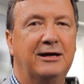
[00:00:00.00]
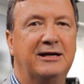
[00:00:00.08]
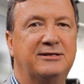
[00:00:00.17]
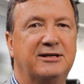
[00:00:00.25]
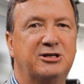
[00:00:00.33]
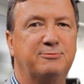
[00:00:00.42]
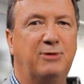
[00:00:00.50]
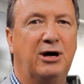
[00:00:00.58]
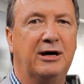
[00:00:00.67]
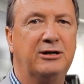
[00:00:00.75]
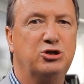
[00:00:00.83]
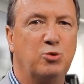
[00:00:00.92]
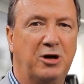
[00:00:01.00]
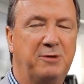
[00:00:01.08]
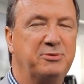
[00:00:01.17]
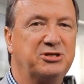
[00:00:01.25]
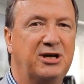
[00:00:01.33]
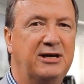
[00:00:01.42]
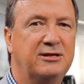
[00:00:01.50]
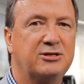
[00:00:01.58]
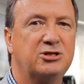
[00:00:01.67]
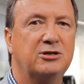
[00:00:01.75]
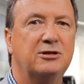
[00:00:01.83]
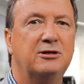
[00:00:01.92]
Is this my
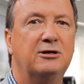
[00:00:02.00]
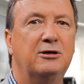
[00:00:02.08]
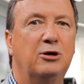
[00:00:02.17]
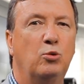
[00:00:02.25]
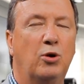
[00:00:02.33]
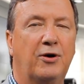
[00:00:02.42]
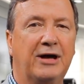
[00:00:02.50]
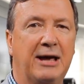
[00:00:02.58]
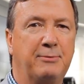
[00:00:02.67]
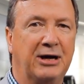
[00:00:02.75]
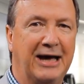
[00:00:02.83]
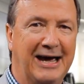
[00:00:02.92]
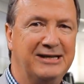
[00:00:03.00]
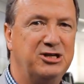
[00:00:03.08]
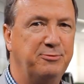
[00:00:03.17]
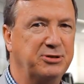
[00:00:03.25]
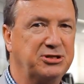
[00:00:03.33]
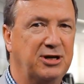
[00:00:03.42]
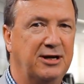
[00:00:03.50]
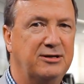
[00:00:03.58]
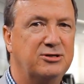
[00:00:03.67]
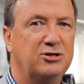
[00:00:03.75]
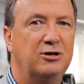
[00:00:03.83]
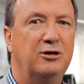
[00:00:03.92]
20% where I get my
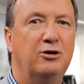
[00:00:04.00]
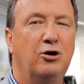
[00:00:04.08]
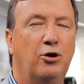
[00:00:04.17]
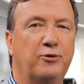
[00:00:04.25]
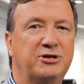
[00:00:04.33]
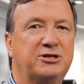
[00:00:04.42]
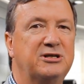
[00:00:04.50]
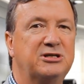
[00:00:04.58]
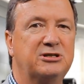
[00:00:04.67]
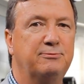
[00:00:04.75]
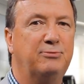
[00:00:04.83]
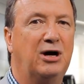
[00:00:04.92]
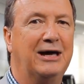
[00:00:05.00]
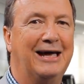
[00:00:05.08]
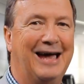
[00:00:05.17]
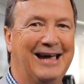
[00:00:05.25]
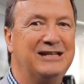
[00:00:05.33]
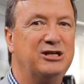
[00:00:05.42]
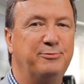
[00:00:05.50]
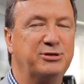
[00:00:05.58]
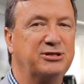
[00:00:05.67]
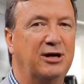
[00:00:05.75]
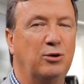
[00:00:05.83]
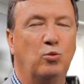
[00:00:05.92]
80%, or is this my
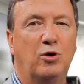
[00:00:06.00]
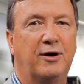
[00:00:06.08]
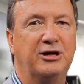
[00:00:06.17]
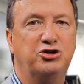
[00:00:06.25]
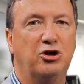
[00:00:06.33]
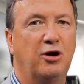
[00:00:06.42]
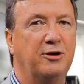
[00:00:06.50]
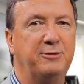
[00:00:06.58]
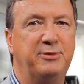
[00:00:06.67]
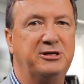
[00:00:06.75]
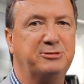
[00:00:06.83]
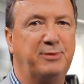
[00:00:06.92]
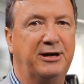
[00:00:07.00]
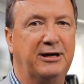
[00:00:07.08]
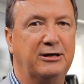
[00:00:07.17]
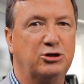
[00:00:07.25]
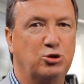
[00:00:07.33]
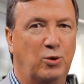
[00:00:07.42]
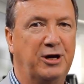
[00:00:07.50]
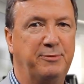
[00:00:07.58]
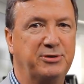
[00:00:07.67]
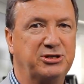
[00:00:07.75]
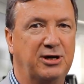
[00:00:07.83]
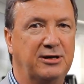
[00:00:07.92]
80% where I should only be spending
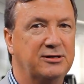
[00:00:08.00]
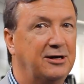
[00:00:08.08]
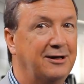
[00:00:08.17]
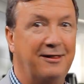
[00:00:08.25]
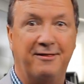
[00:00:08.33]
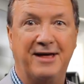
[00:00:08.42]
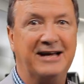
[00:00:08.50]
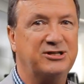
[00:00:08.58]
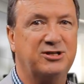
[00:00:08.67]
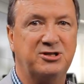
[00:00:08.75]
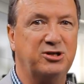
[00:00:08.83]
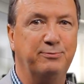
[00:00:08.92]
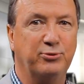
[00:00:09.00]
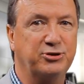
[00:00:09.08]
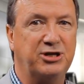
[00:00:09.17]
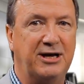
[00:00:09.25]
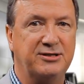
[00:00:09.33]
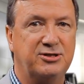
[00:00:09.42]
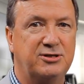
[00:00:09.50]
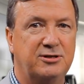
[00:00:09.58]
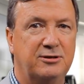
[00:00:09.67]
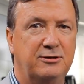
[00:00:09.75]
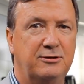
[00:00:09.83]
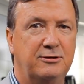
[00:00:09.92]
20%? That's the simple test.